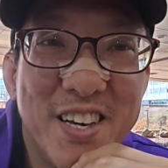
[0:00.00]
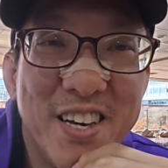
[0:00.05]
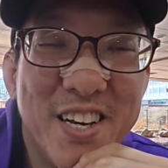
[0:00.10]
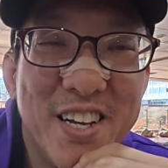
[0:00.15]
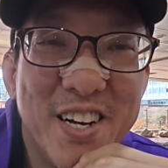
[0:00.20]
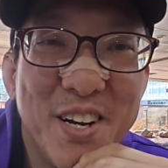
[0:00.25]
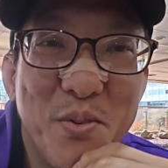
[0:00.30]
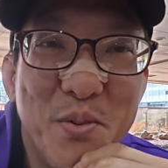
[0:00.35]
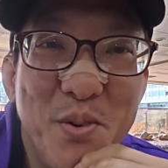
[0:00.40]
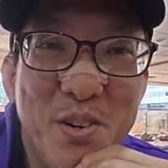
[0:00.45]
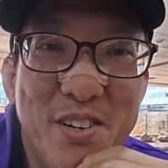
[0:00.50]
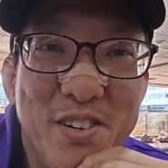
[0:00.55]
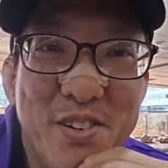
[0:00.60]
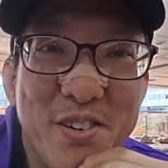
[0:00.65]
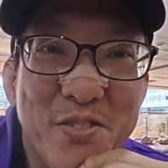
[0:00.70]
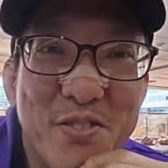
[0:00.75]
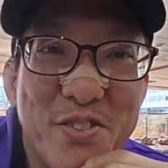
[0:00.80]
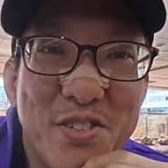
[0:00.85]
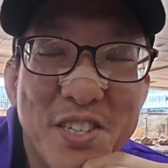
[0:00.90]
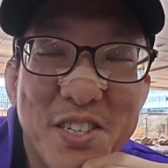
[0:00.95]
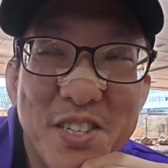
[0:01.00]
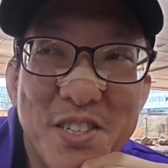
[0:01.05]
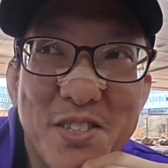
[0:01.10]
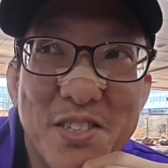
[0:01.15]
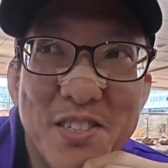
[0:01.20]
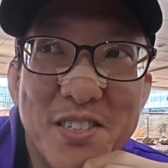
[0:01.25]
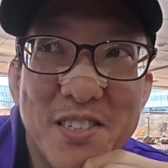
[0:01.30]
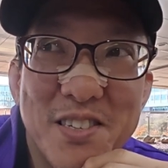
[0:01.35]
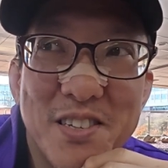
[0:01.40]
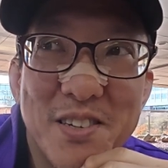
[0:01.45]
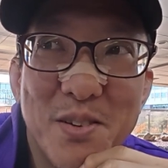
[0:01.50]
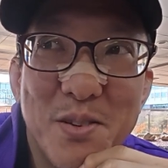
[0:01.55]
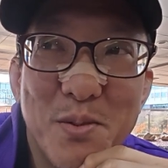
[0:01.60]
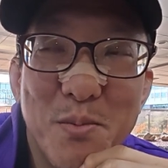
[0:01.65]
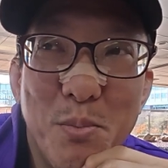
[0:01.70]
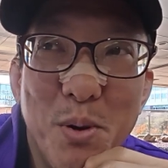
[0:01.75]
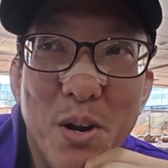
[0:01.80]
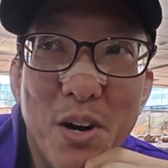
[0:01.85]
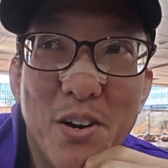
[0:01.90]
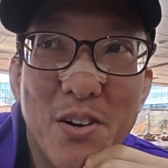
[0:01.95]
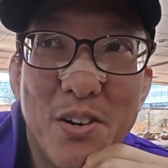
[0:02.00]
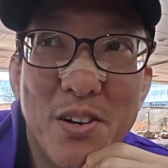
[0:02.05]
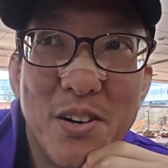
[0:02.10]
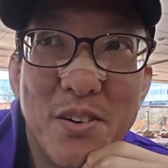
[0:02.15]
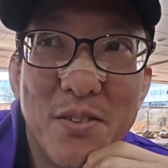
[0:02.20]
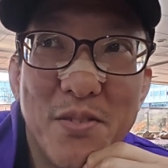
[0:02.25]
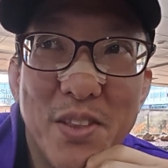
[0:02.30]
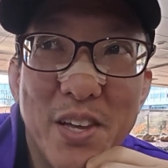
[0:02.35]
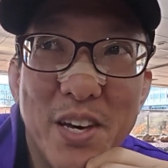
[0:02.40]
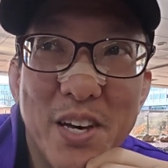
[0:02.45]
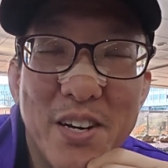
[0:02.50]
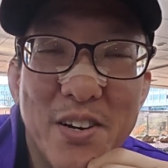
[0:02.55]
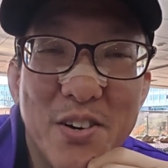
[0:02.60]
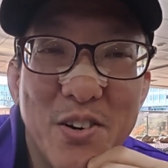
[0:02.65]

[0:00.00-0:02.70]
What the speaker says: And I wonder if she's part of that